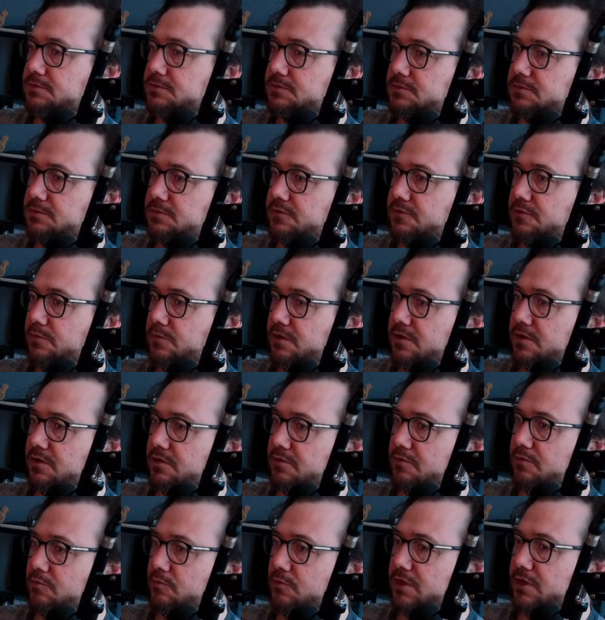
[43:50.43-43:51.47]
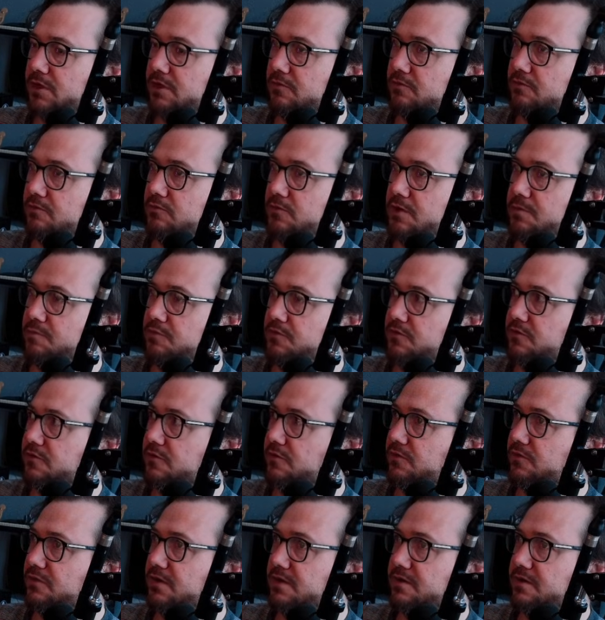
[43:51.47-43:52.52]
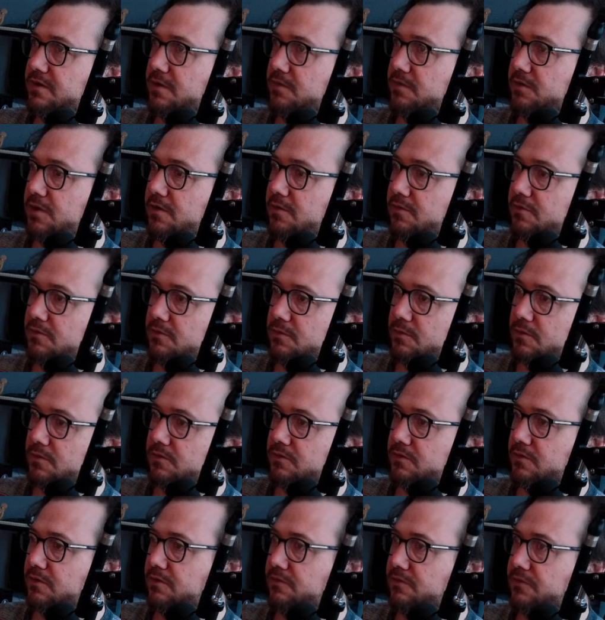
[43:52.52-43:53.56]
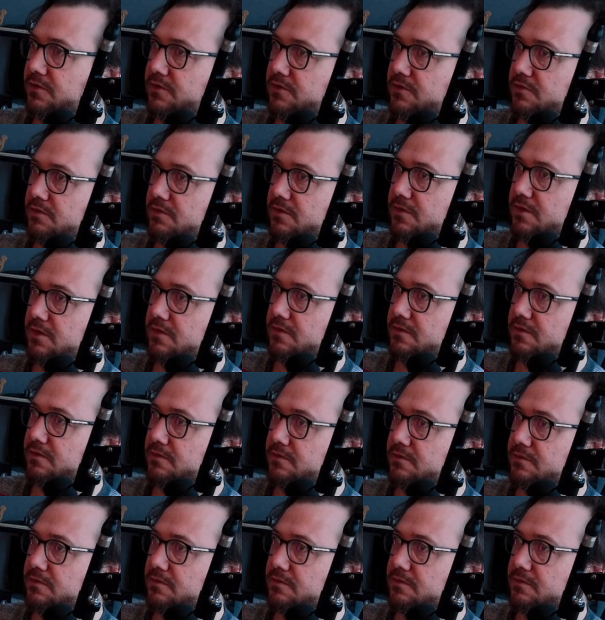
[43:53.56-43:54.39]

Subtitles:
So we can reproduce that down here as well. So if I do these,